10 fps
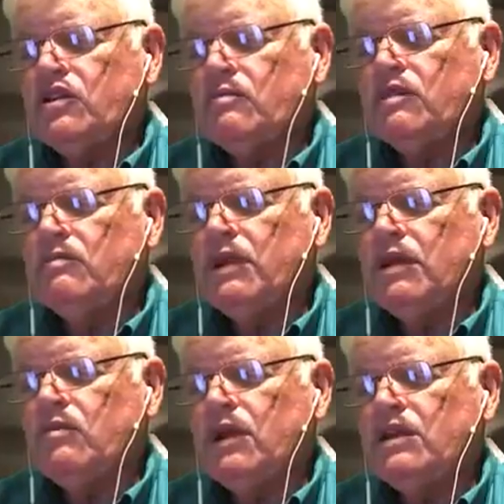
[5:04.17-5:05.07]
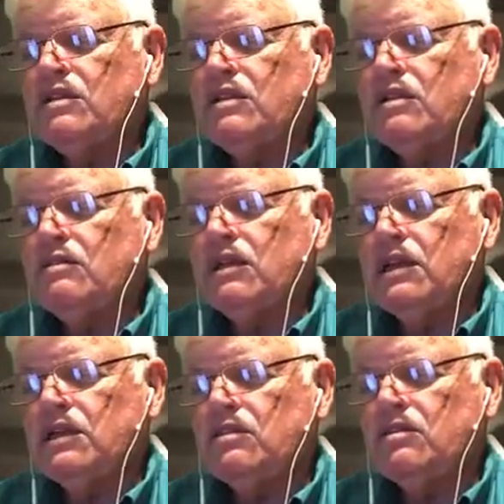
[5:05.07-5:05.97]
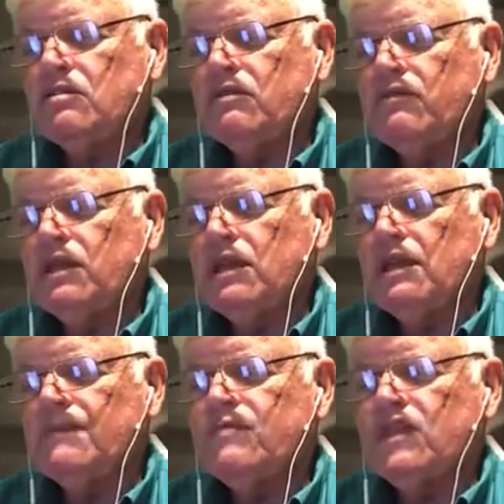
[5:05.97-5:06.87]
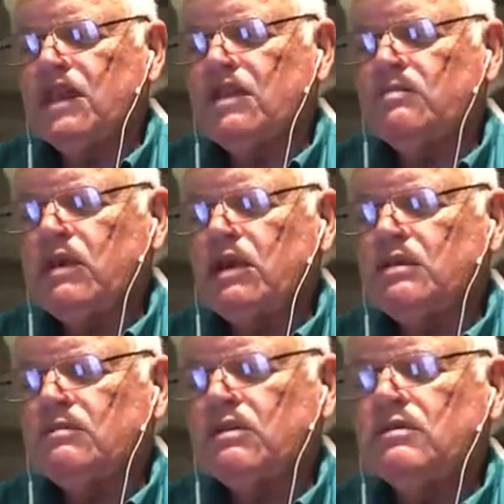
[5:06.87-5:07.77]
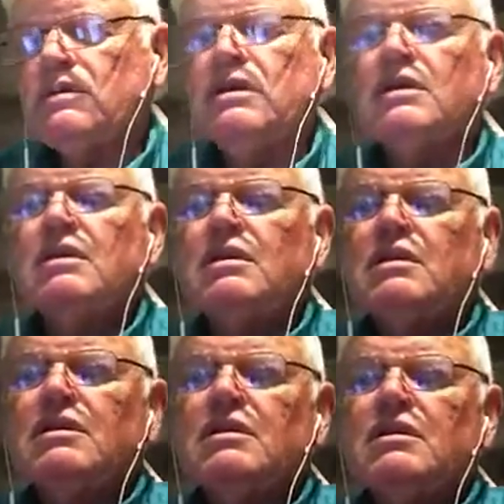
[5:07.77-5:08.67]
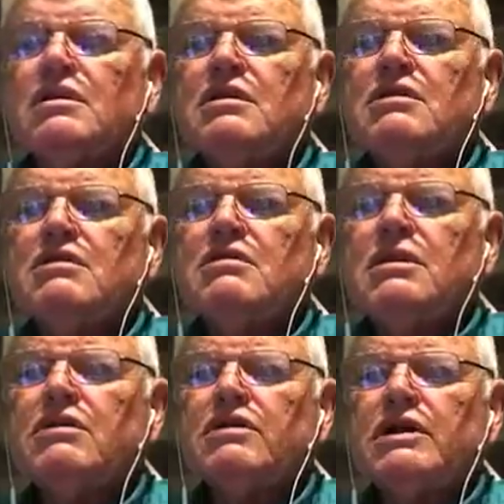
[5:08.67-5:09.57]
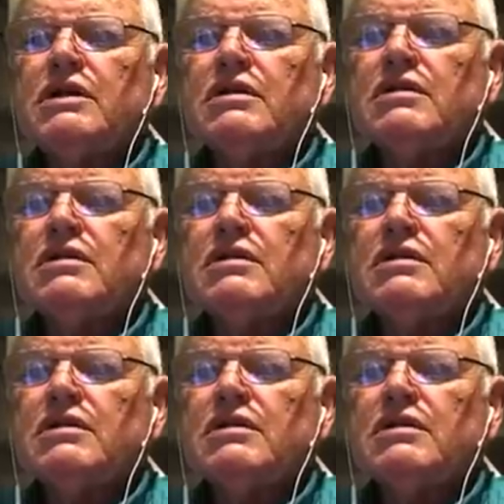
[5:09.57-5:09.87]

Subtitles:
should be made quite slowly and as thoughtfully as possible. There's no hurry.